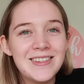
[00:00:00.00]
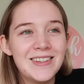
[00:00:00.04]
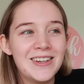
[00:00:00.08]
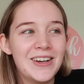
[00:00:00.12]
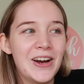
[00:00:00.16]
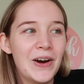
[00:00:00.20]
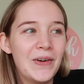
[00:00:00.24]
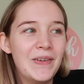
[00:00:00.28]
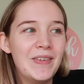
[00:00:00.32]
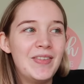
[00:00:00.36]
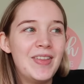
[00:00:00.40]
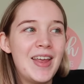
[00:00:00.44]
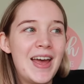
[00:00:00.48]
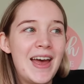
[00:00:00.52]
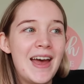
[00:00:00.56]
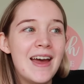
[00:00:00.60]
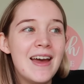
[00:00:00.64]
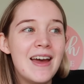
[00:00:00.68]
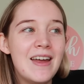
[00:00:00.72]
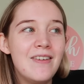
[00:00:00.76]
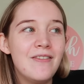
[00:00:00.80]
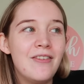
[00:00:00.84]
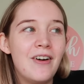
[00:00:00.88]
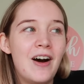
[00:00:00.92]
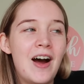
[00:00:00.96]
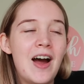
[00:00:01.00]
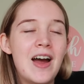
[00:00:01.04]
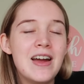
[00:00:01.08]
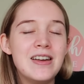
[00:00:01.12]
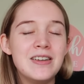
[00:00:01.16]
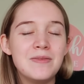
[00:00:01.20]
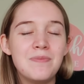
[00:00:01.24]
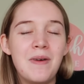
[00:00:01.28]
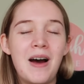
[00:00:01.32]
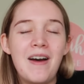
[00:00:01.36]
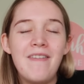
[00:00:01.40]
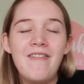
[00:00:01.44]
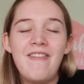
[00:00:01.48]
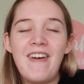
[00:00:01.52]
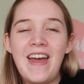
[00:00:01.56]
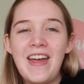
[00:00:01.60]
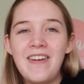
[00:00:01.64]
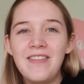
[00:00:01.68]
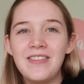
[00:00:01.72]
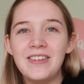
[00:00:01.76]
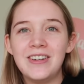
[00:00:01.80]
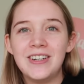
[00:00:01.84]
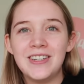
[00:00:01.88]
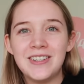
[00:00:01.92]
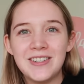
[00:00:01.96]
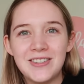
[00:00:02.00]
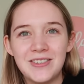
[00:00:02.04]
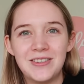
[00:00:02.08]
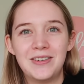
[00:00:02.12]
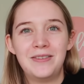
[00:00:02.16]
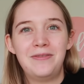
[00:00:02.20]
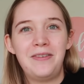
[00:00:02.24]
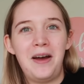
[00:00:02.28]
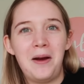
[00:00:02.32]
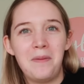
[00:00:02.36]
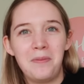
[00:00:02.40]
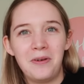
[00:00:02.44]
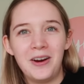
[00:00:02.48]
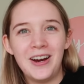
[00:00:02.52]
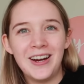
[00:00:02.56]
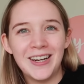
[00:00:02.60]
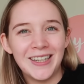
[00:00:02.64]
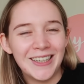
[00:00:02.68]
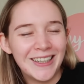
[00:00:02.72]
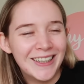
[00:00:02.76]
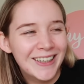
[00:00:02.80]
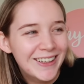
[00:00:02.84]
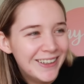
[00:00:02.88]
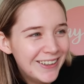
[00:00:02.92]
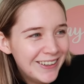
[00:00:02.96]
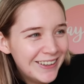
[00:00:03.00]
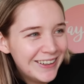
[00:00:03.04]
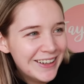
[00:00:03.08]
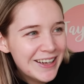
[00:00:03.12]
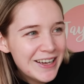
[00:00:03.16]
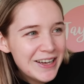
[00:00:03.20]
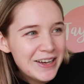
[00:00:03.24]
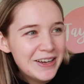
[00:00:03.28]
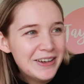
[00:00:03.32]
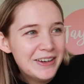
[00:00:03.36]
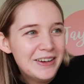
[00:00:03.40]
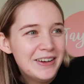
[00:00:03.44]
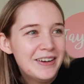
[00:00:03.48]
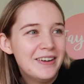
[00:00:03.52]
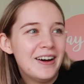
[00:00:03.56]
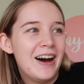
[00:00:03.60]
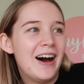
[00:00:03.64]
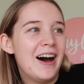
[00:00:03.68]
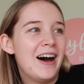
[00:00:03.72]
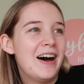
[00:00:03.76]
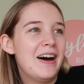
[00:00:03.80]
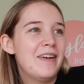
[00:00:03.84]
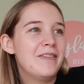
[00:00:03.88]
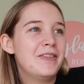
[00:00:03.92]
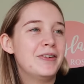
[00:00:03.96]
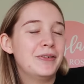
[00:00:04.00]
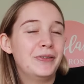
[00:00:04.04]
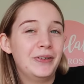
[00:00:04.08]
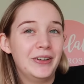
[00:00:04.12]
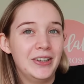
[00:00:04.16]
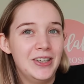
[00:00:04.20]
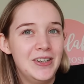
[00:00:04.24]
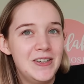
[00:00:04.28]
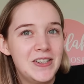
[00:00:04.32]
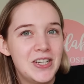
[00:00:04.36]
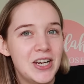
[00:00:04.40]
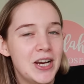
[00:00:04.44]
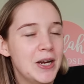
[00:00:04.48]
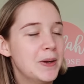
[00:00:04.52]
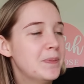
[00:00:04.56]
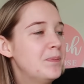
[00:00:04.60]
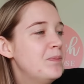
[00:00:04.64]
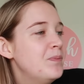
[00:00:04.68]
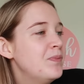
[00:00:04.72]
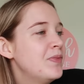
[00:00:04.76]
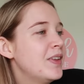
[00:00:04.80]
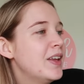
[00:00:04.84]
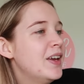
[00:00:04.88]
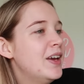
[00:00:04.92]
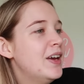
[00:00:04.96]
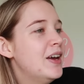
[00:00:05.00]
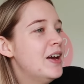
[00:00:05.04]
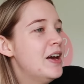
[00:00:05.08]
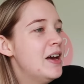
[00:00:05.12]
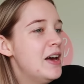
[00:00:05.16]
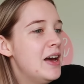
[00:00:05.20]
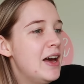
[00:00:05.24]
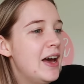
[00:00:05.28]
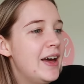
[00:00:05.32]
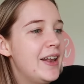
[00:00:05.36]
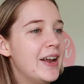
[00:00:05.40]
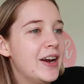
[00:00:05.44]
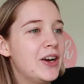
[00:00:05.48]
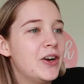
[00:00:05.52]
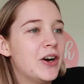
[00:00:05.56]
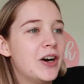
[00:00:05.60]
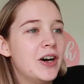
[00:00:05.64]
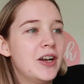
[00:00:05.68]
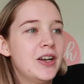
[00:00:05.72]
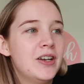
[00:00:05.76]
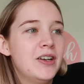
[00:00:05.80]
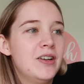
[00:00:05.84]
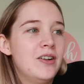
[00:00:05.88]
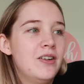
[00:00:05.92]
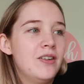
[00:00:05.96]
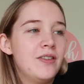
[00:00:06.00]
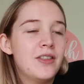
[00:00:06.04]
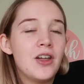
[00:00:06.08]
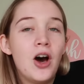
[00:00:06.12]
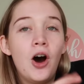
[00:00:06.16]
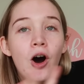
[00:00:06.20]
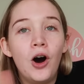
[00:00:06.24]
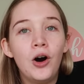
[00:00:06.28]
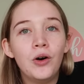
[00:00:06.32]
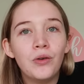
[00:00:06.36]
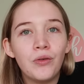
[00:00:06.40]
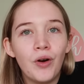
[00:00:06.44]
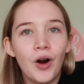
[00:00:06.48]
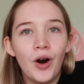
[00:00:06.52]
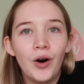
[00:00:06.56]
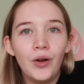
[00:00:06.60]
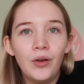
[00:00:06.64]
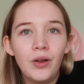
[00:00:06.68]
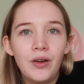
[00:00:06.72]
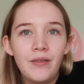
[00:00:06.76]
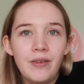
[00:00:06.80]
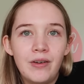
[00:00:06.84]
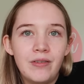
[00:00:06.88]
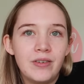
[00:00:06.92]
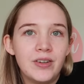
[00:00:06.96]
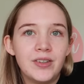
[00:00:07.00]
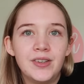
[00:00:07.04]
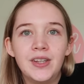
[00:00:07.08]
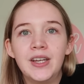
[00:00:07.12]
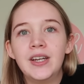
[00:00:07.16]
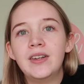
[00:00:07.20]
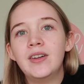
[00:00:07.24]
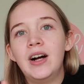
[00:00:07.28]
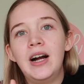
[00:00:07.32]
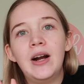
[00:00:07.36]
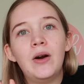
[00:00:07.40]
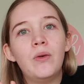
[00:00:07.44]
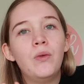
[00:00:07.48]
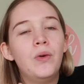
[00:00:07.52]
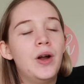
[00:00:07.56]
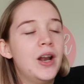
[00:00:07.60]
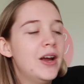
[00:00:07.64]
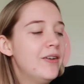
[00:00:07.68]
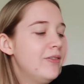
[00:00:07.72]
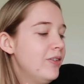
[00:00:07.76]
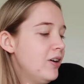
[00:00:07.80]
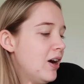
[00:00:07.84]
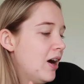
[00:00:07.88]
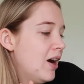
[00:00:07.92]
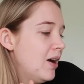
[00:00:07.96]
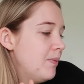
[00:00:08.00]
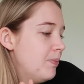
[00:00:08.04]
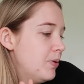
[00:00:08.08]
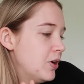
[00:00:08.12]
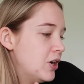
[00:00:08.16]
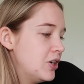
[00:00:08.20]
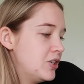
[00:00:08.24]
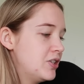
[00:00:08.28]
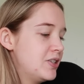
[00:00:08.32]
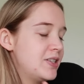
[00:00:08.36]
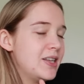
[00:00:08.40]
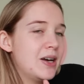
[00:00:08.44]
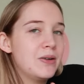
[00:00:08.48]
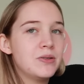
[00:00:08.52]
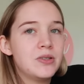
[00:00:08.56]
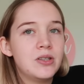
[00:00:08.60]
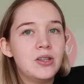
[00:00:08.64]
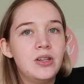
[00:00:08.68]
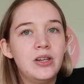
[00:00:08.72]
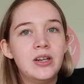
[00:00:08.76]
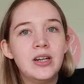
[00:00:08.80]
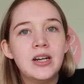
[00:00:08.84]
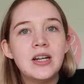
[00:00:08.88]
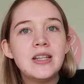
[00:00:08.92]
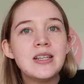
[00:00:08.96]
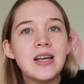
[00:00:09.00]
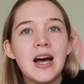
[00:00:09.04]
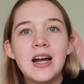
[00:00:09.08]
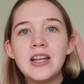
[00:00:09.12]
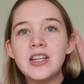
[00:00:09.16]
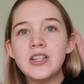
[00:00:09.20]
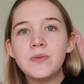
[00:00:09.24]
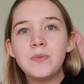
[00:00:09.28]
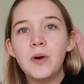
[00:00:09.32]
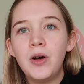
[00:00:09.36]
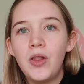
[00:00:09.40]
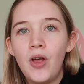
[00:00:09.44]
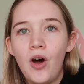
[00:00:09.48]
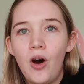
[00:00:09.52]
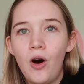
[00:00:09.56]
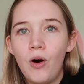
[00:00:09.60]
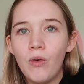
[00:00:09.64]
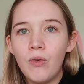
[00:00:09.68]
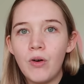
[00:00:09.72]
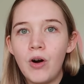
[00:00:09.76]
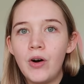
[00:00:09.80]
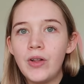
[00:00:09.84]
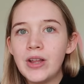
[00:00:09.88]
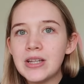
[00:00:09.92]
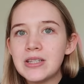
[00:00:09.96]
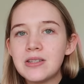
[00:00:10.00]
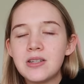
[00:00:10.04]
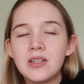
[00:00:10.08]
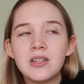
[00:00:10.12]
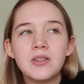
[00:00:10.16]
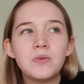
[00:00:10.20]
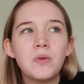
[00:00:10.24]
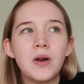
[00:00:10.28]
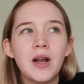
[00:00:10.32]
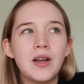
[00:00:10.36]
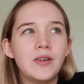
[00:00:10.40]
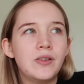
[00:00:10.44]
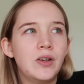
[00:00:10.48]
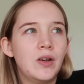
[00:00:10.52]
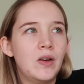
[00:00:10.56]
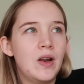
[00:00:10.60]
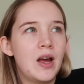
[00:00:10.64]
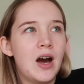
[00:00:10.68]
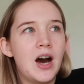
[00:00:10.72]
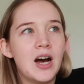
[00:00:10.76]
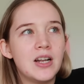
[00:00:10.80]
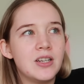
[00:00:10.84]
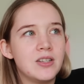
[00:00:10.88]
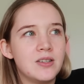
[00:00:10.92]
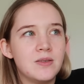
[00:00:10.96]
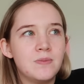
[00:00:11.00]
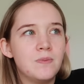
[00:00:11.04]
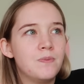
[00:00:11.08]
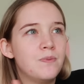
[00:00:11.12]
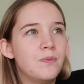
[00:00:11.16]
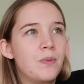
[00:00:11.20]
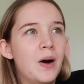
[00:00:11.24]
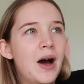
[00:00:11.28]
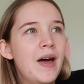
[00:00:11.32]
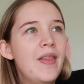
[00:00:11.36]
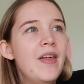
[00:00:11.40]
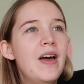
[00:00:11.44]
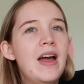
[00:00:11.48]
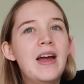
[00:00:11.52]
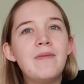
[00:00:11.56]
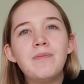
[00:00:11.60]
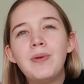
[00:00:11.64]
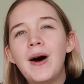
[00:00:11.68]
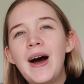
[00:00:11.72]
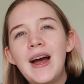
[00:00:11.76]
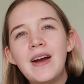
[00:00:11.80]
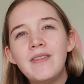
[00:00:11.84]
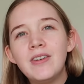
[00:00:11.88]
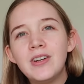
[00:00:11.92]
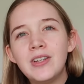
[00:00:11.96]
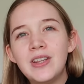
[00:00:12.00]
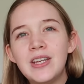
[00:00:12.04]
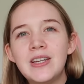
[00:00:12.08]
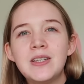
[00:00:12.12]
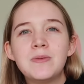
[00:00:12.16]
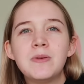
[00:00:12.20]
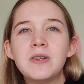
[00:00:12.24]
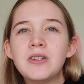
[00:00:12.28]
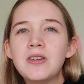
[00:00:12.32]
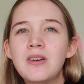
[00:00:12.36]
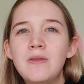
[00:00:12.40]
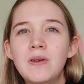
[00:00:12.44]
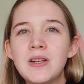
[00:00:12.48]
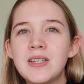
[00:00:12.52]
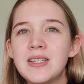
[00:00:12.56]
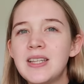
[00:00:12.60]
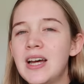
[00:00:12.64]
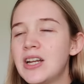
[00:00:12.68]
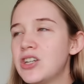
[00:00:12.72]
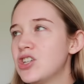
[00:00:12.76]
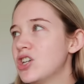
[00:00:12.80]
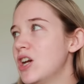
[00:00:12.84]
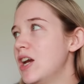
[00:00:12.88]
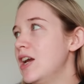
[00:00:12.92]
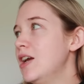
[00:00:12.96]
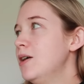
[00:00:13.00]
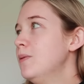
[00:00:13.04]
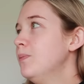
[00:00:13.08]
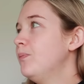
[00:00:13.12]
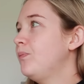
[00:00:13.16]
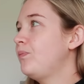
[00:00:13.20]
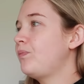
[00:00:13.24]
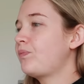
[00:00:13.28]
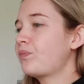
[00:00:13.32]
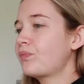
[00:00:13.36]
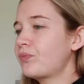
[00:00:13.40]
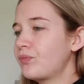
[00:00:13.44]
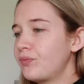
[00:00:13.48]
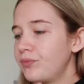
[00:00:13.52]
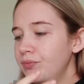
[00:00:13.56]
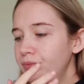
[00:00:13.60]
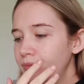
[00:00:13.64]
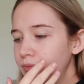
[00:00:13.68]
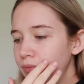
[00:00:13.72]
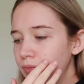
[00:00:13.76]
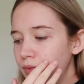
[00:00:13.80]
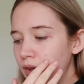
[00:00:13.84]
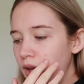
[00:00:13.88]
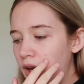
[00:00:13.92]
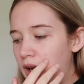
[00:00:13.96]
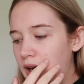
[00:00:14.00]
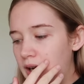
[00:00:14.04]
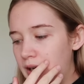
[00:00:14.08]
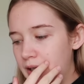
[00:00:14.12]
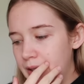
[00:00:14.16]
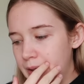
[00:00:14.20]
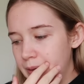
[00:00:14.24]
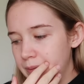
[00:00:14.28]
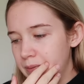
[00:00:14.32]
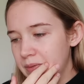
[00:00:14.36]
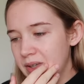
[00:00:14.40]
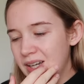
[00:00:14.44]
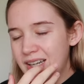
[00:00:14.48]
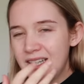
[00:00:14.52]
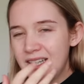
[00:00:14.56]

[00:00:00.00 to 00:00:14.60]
to go in there and find my favorite sort of fabric for really cheap. And I got the whole roll of everything. Like whatever I purchased that was clearance, I just bought the whole roll. That's just what I do now. I just buy everything, especially when it's that cheap. Cause